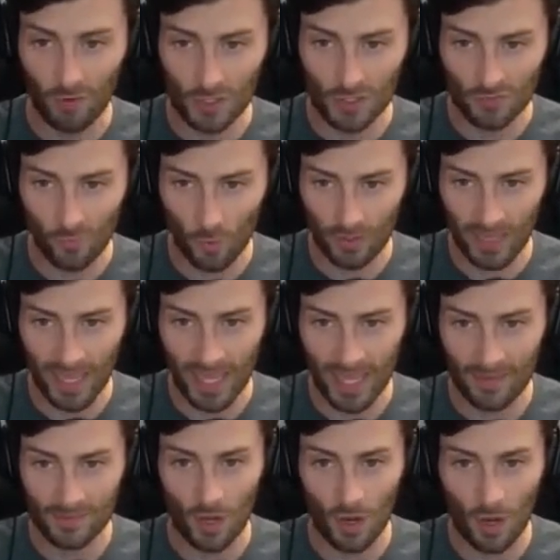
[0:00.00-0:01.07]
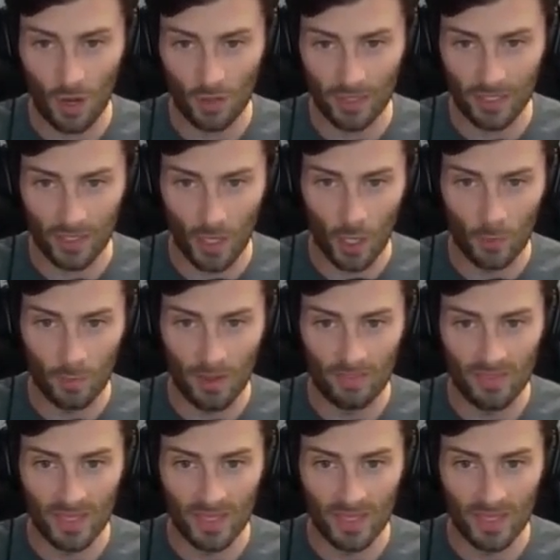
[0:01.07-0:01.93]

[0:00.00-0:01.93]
First 4 games all at home.